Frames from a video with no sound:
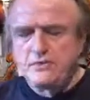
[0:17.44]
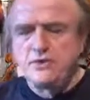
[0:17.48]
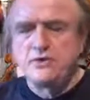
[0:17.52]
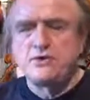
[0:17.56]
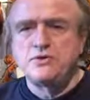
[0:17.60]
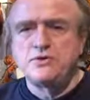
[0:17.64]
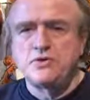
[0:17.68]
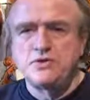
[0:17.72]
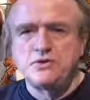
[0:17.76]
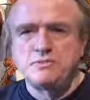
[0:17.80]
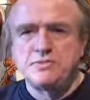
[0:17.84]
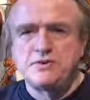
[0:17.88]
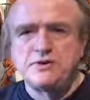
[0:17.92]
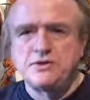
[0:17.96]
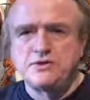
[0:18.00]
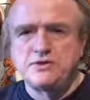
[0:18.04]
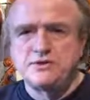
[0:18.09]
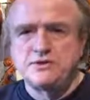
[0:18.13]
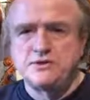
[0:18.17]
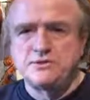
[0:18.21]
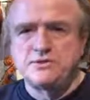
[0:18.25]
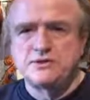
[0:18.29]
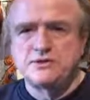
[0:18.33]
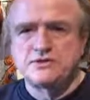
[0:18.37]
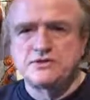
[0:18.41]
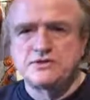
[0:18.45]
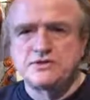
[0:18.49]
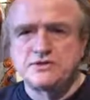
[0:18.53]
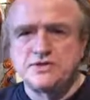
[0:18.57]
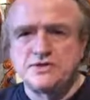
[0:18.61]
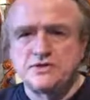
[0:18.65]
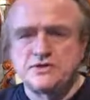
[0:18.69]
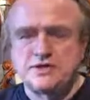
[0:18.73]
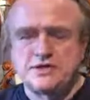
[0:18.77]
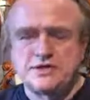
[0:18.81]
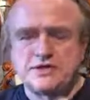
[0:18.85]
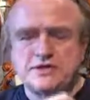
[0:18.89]
When you open it, you will
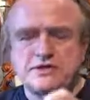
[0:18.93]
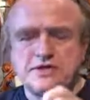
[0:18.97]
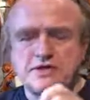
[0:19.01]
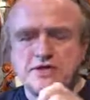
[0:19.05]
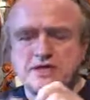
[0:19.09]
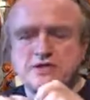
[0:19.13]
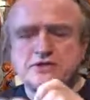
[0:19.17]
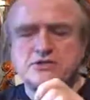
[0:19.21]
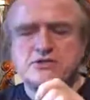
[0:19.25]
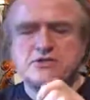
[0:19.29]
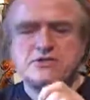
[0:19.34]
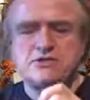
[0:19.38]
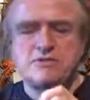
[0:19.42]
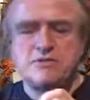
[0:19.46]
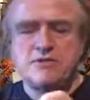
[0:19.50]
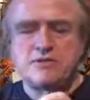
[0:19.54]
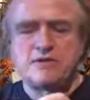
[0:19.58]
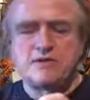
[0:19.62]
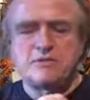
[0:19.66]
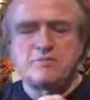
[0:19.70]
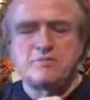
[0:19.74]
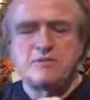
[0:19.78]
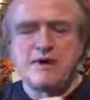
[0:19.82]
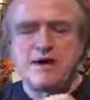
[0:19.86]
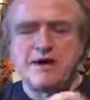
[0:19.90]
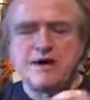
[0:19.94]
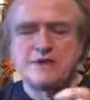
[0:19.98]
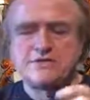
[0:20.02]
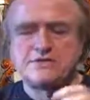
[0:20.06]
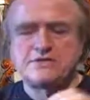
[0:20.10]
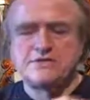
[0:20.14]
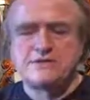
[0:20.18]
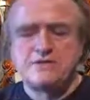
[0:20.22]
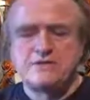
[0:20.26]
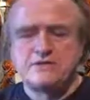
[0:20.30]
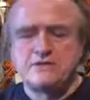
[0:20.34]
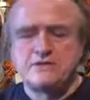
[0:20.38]
see that it has two little
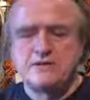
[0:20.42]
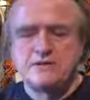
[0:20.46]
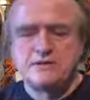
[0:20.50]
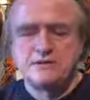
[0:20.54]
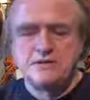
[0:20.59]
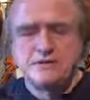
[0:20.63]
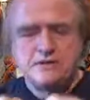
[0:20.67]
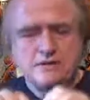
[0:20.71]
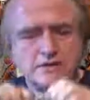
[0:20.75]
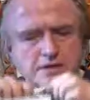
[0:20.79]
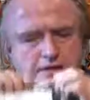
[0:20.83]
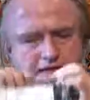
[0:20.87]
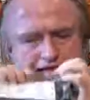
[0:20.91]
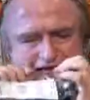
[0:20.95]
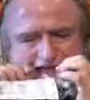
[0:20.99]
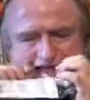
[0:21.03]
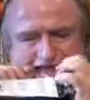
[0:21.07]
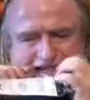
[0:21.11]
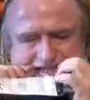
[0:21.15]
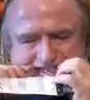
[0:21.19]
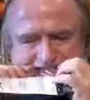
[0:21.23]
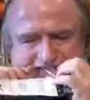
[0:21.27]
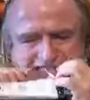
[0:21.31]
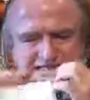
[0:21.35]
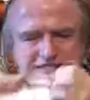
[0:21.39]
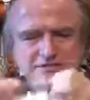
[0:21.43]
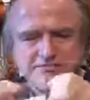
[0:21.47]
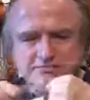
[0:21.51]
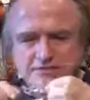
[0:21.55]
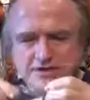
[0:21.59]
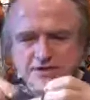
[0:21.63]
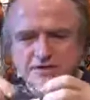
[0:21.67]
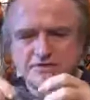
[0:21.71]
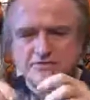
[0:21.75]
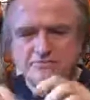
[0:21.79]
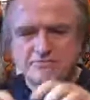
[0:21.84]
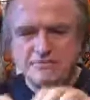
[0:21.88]
parts in it.
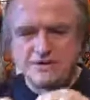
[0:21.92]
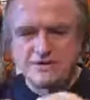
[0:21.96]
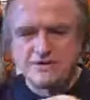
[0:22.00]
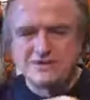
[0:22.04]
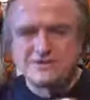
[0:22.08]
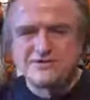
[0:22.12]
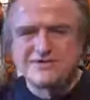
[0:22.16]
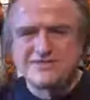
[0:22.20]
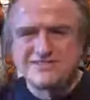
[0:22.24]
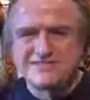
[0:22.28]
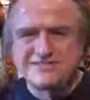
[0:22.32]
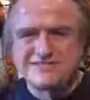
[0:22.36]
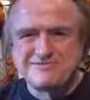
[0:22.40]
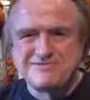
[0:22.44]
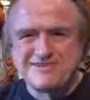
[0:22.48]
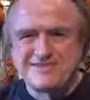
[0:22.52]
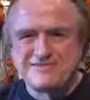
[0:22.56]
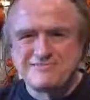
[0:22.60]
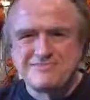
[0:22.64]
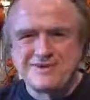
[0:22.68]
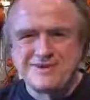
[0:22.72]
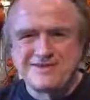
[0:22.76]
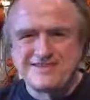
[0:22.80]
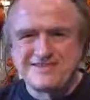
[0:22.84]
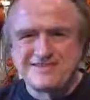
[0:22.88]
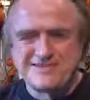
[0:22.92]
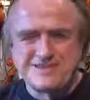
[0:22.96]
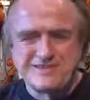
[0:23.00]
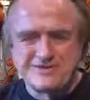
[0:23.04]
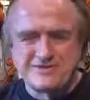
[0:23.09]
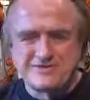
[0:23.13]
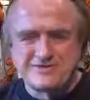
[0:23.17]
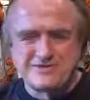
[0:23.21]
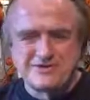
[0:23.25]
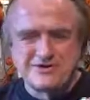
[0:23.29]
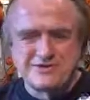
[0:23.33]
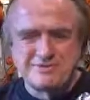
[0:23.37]
Forgive me, I do this with my
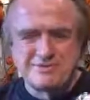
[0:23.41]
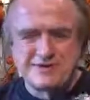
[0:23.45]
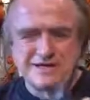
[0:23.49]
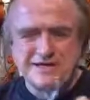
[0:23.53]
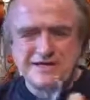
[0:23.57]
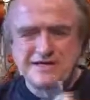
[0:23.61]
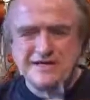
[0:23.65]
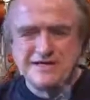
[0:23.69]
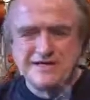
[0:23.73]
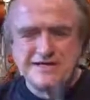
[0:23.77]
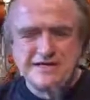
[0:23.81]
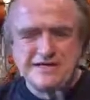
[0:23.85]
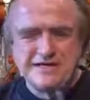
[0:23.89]
teeth normally.